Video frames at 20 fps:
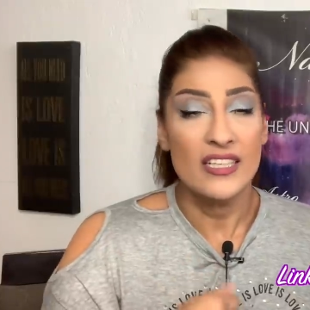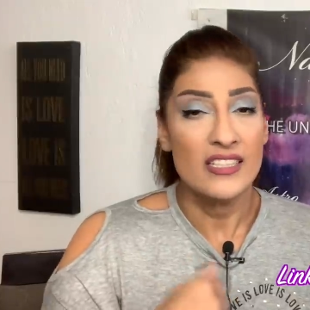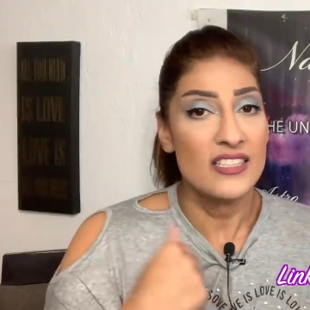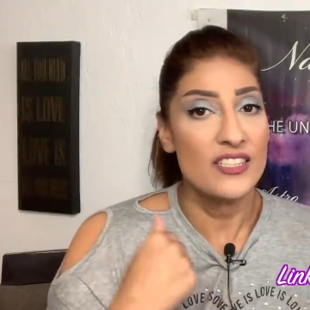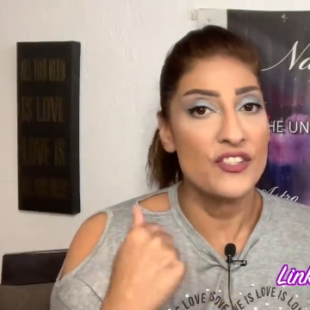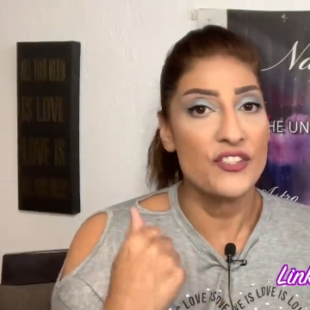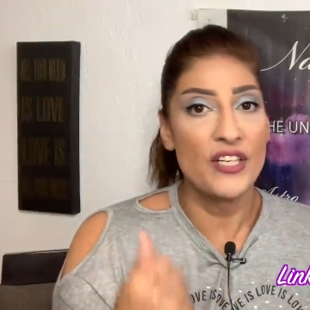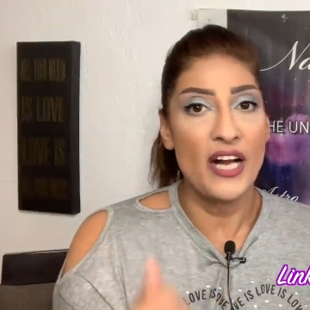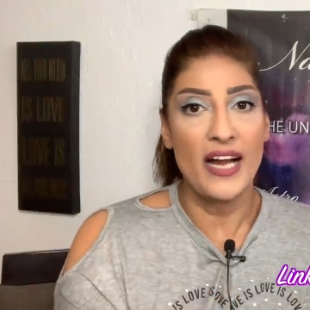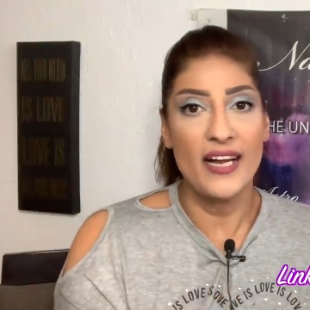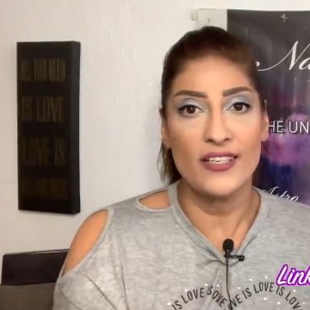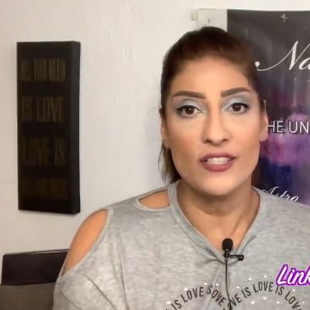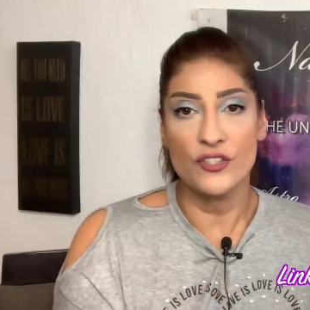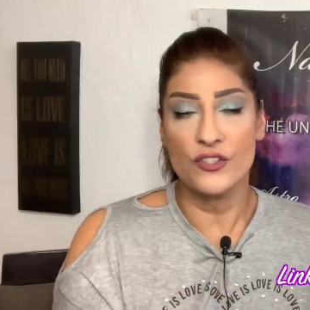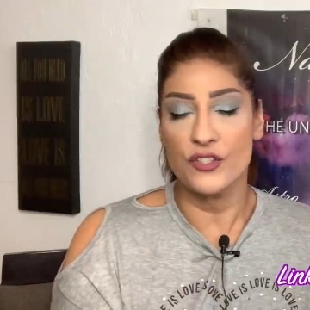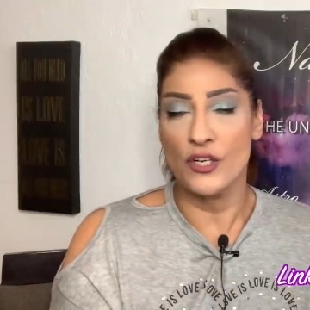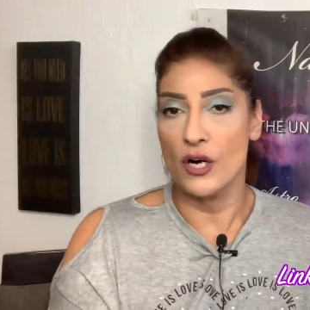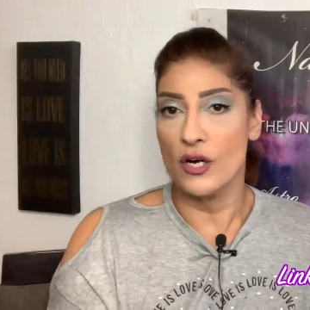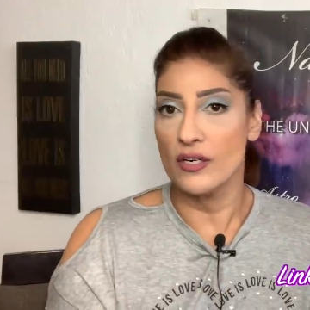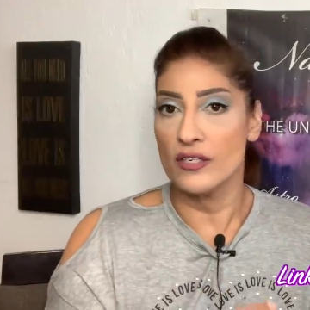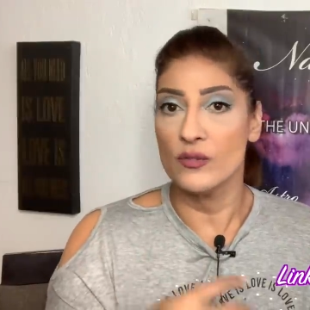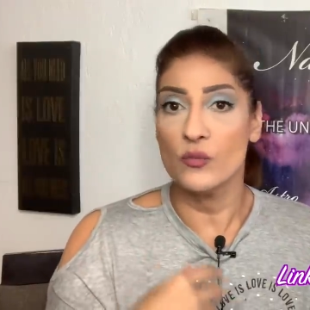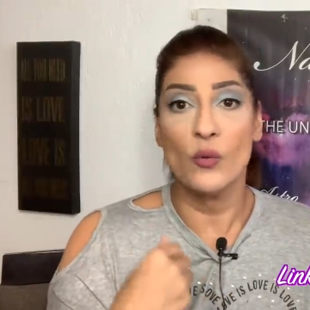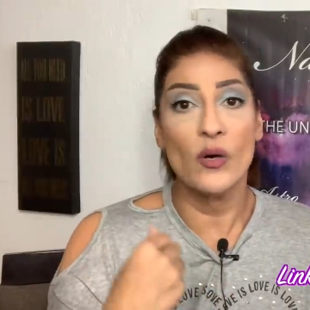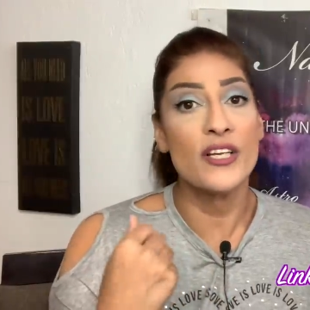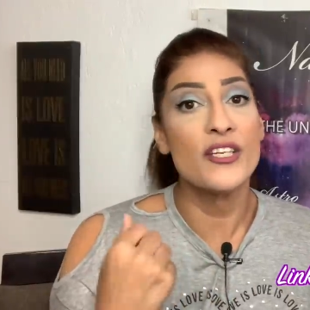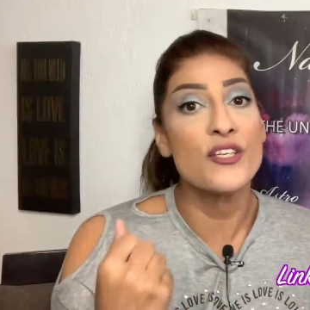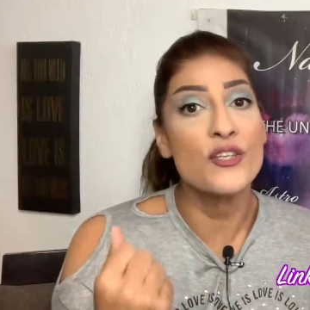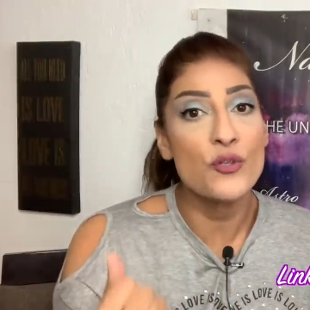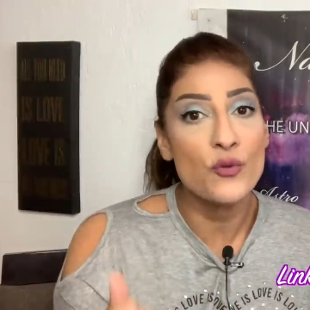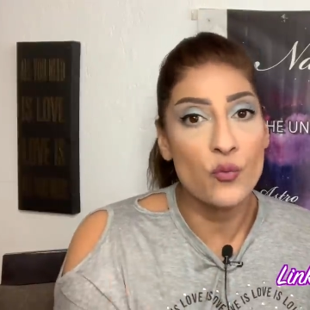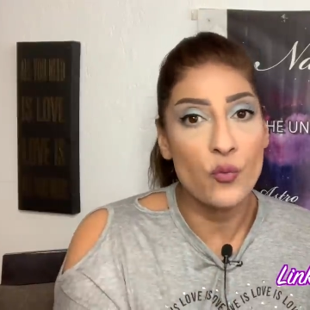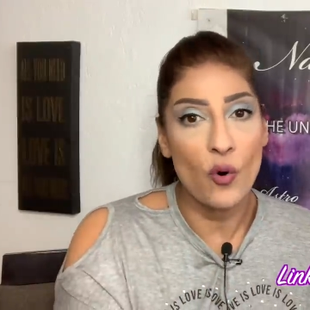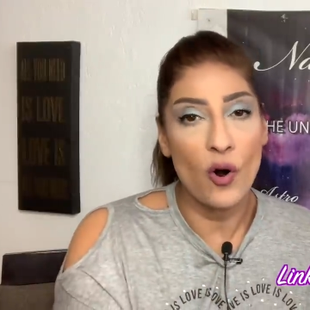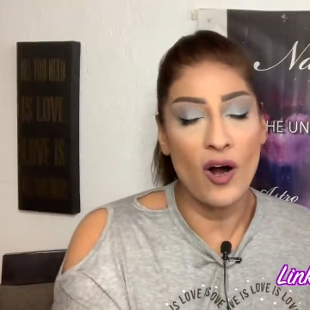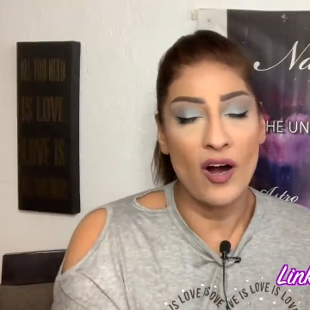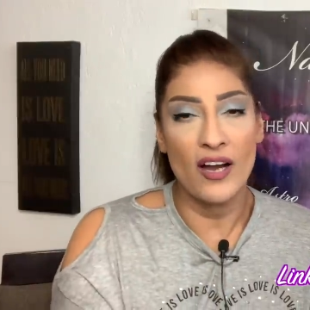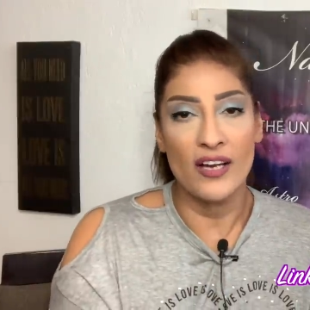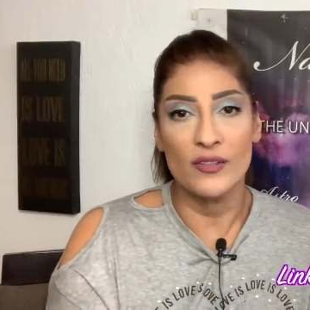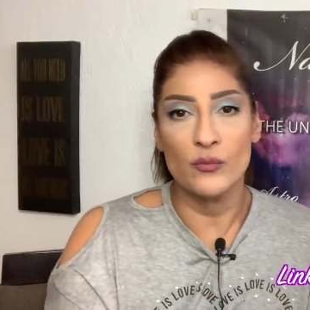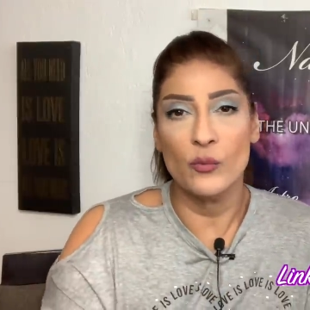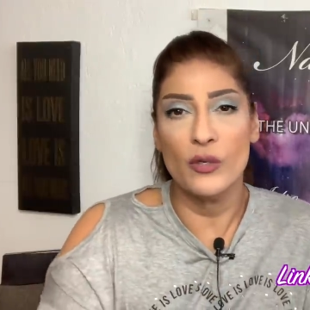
desires are and what you want,